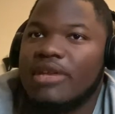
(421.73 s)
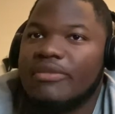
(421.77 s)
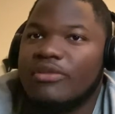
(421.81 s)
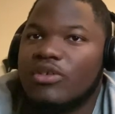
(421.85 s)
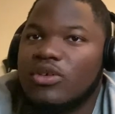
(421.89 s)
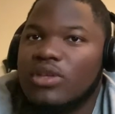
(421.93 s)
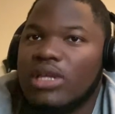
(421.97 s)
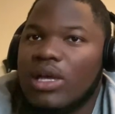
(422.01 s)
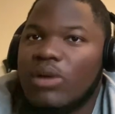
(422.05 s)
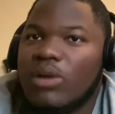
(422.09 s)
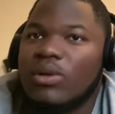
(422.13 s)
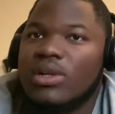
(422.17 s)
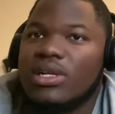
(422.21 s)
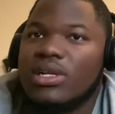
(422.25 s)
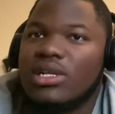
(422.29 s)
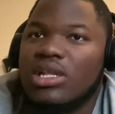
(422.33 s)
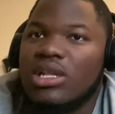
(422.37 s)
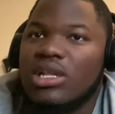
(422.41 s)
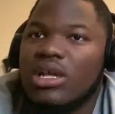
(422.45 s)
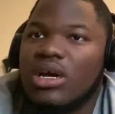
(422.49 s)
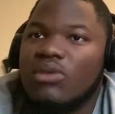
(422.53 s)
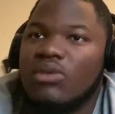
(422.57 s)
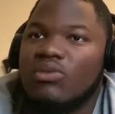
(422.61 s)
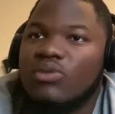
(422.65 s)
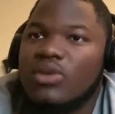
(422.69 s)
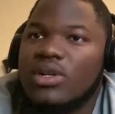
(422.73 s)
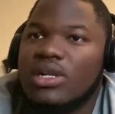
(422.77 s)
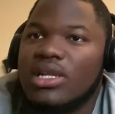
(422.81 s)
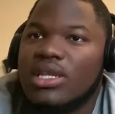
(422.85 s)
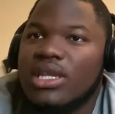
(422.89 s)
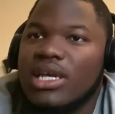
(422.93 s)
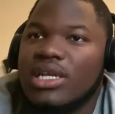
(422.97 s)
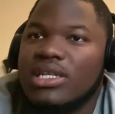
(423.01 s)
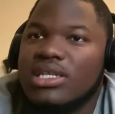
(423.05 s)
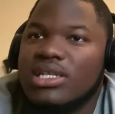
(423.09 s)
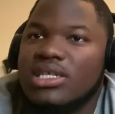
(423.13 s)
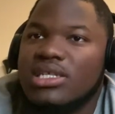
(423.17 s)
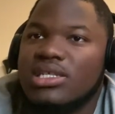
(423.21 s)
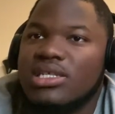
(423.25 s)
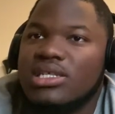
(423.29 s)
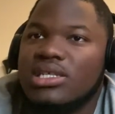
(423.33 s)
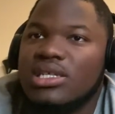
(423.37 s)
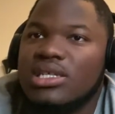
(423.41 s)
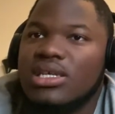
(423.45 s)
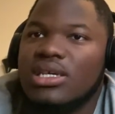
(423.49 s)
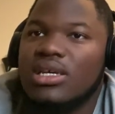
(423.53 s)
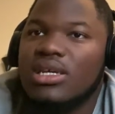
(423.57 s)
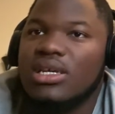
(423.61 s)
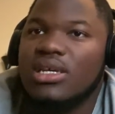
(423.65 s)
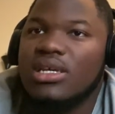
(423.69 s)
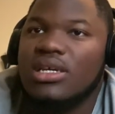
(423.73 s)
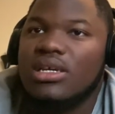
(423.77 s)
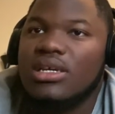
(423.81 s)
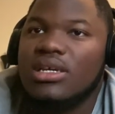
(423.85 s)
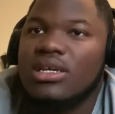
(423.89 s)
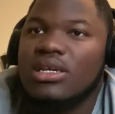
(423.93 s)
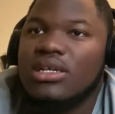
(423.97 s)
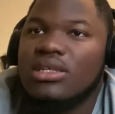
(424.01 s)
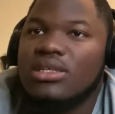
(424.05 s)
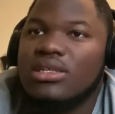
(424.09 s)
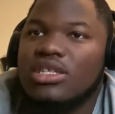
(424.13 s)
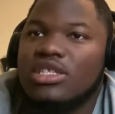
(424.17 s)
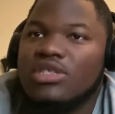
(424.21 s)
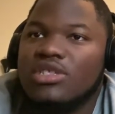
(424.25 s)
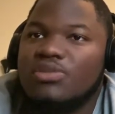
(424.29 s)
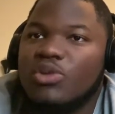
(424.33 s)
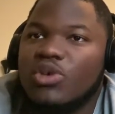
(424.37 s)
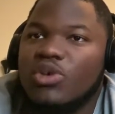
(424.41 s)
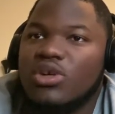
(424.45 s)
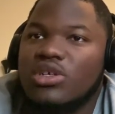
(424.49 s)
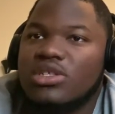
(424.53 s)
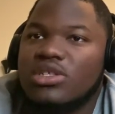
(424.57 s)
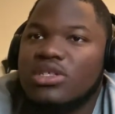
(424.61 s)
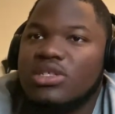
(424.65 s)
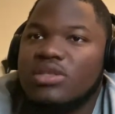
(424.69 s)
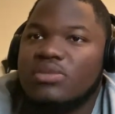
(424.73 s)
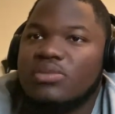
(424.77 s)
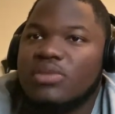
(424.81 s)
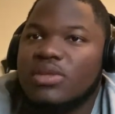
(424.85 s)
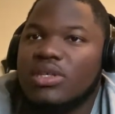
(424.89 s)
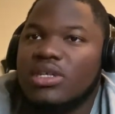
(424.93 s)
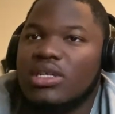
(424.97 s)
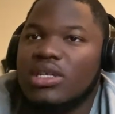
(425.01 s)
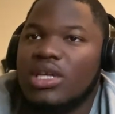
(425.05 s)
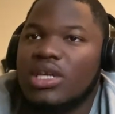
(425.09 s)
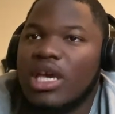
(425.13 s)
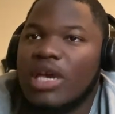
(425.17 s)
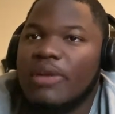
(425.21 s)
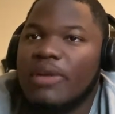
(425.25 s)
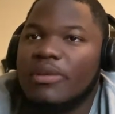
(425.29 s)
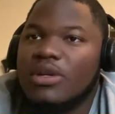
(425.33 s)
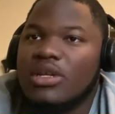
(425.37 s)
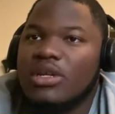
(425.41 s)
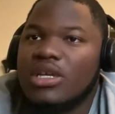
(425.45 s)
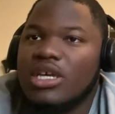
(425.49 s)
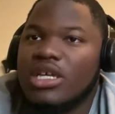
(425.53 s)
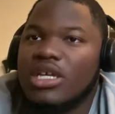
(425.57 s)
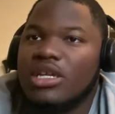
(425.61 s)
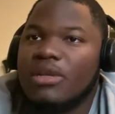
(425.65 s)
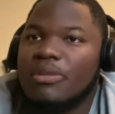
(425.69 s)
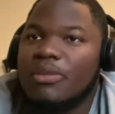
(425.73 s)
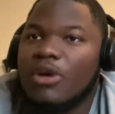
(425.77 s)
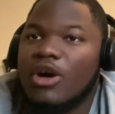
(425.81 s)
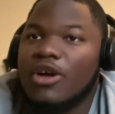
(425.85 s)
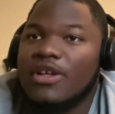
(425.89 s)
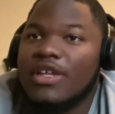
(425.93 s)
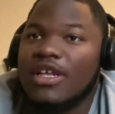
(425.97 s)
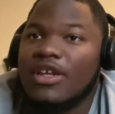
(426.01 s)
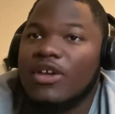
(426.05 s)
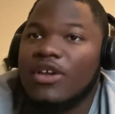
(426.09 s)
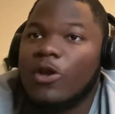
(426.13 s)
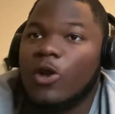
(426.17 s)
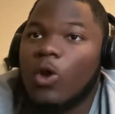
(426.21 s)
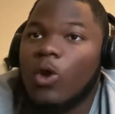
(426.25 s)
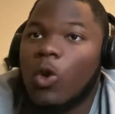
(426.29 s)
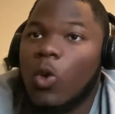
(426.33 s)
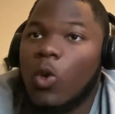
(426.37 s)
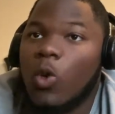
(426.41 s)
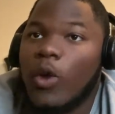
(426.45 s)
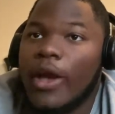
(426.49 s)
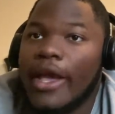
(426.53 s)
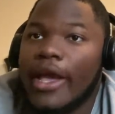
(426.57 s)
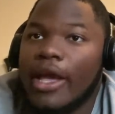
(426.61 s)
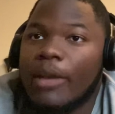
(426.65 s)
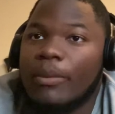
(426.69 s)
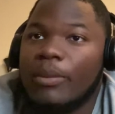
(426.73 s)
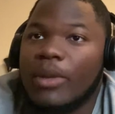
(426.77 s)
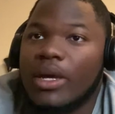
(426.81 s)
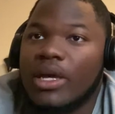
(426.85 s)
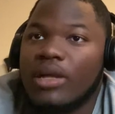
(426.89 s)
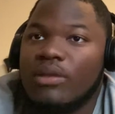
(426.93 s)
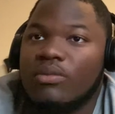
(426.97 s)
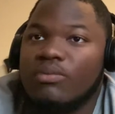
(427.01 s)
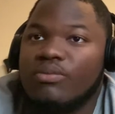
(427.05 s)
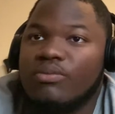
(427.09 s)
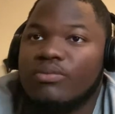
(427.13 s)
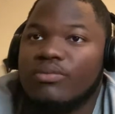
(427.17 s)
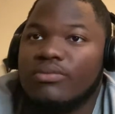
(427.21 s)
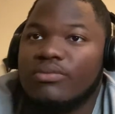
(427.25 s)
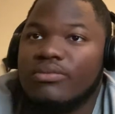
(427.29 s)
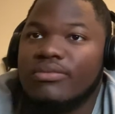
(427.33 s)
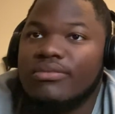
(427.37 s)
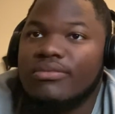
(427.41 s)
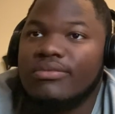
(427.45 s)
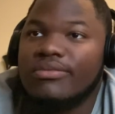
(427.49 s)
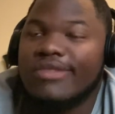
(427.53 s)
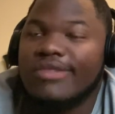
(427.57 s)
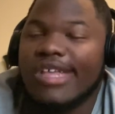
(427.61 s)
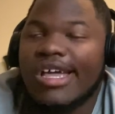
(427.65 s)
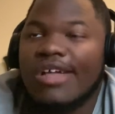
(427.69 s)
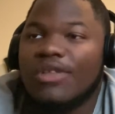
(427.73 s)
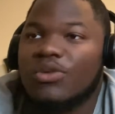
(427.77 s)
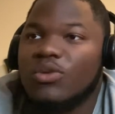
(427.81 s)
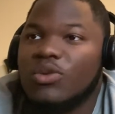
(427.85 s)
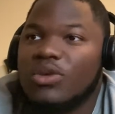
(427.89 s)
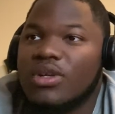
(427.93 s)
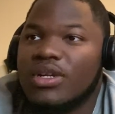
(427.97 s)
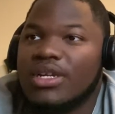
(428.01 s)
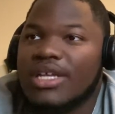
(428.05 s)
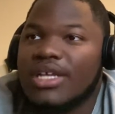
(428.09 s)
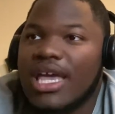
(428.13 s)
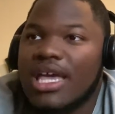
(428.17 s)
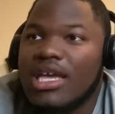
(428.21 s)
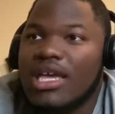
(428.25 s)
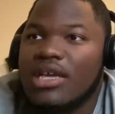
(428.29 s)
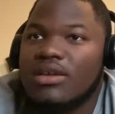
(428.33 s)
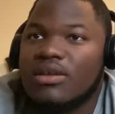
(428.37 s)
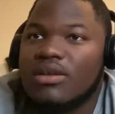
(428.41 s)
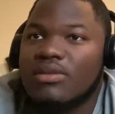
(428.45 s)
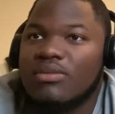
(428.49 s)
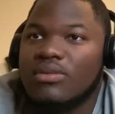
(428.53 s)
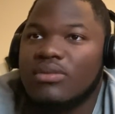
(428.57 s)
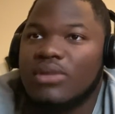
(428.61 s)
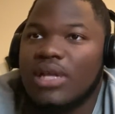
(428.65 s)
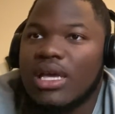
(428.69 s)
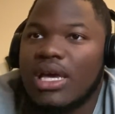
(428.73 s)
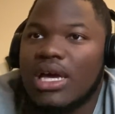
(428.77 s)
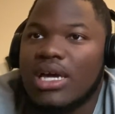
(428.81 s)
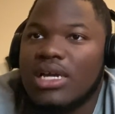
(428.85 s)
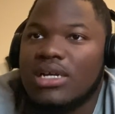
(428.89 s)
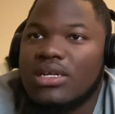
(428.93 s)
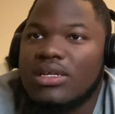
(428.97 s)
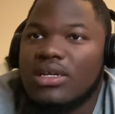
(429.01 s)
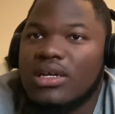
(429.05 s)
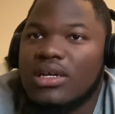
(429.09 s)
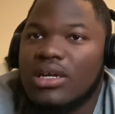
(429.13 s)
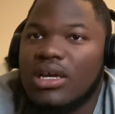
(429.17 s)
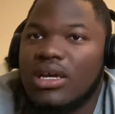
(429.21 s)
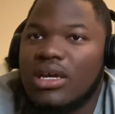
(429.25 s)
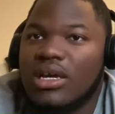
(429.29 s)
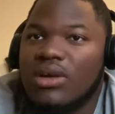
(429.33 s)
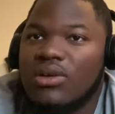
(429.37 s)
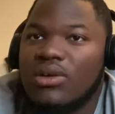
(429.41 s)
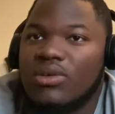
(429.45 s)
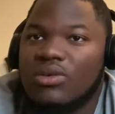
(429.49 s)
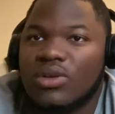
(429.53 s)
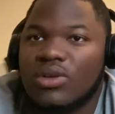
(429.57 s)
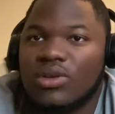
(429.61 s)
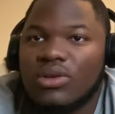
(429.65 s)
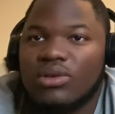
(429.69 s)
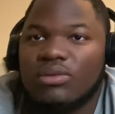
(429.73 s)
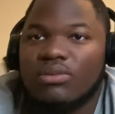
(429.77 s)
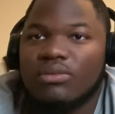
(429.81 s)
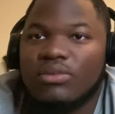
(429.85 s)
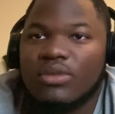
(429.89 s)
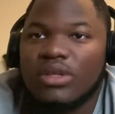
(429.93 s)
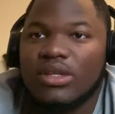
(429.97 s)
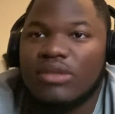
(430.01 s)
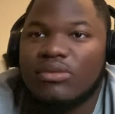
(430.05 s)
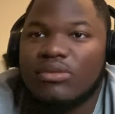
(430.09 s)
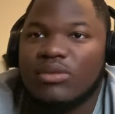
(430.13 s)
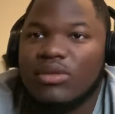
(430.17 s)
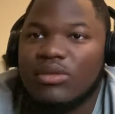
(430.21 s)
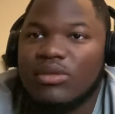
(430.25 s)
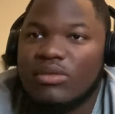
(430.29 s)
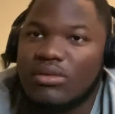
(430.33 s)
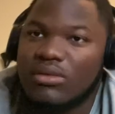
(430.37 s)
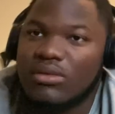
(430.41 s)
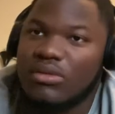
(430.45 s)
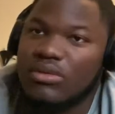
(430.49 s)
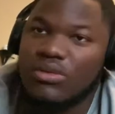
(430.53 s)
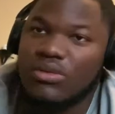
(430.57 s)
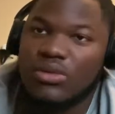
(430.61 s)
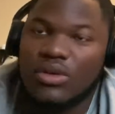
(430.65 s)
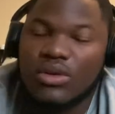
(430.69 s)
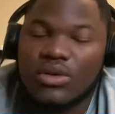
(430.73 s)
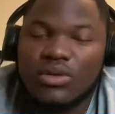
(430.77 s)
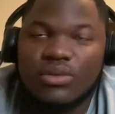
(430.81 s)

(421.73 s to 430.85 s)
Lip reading: bro. Like, when the clock running like this, these boys be able to get the ball down there quick, but not during the game. Like, I don't know. It's, you know.